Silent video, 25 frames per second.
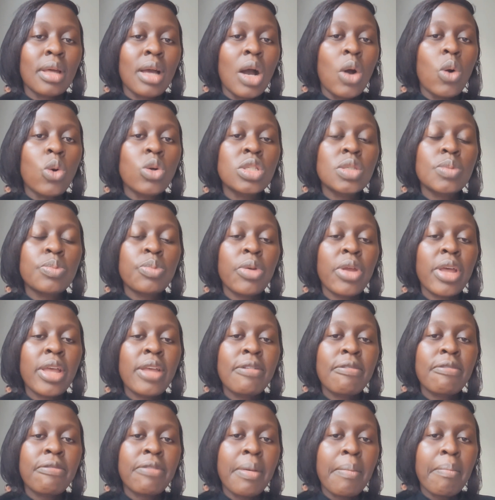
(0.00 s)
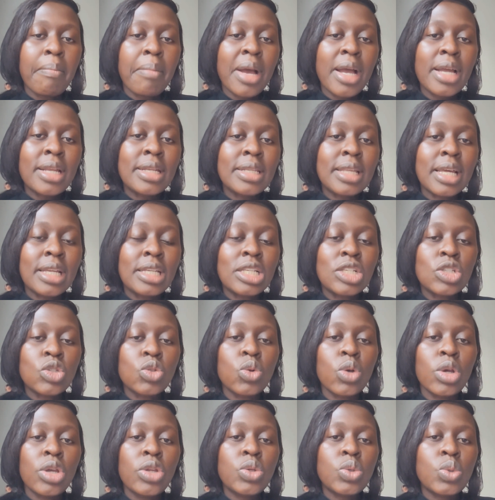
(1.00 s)
I was praying for a man that
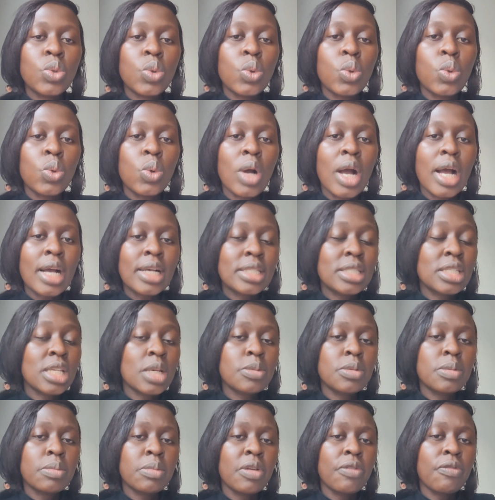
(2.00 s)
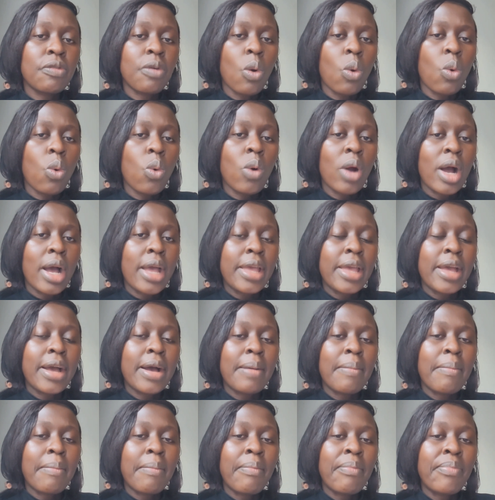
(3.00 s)
is going to accept me for who I
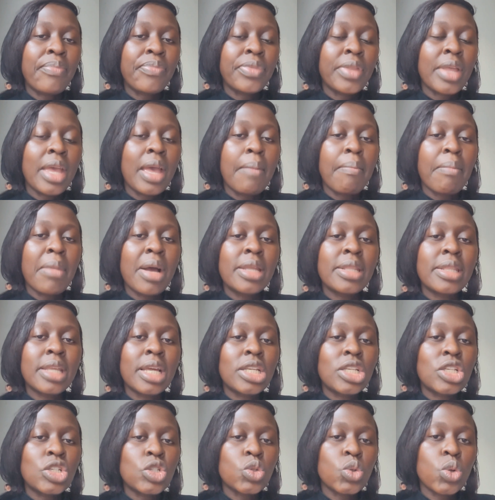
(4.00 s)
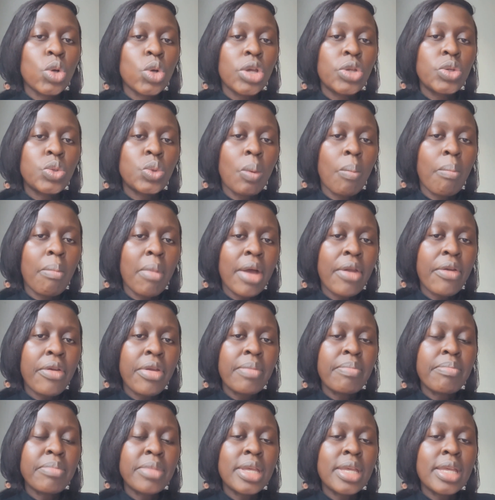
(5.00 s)
am, a man that is going to
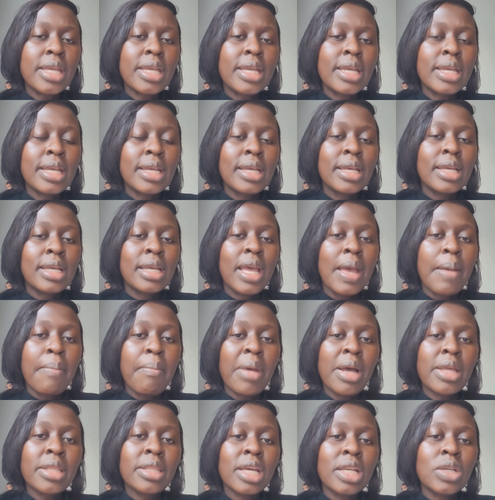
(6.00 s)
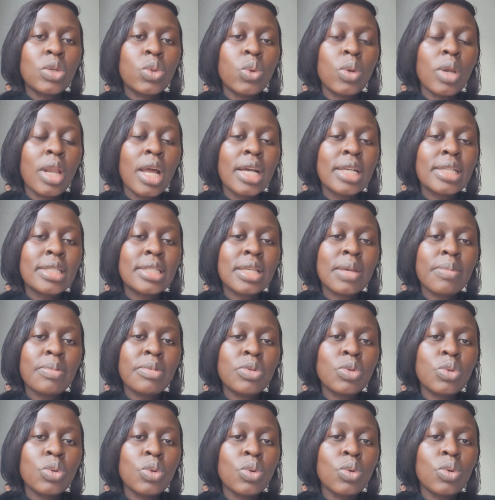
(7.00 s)
marry me, a man that will accept
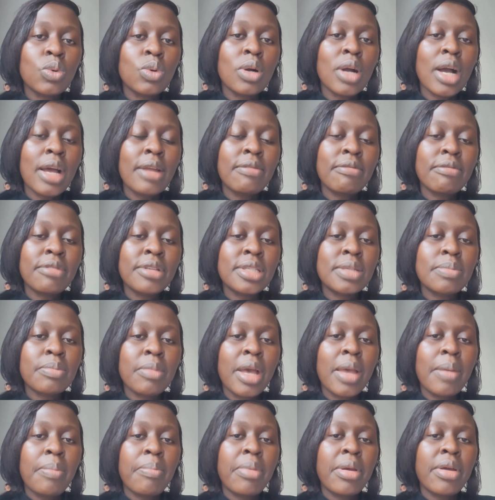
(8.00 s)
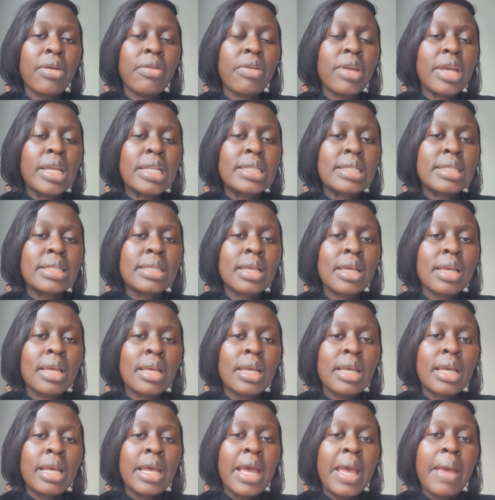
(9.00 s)
to go and visit my parents,
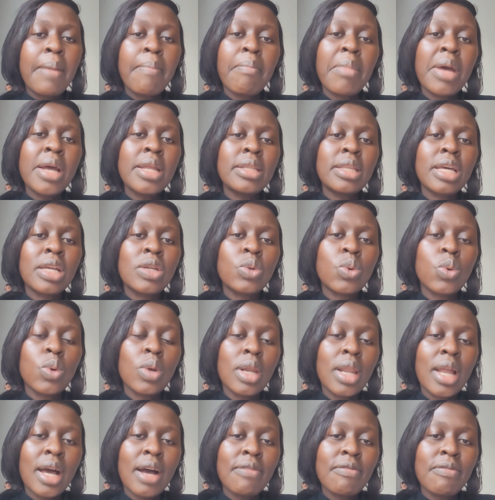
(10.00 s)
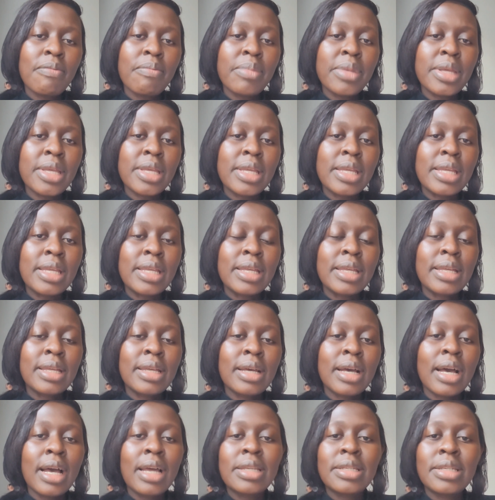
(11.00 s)
a man that will love me
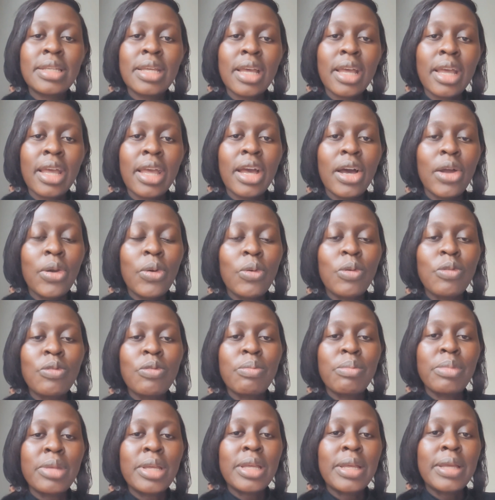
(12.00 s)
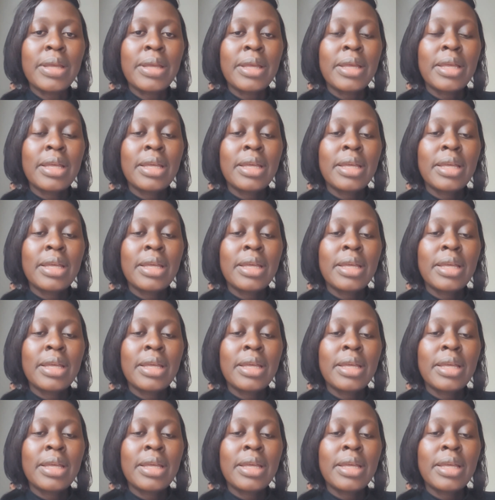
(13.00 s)
and take care of me.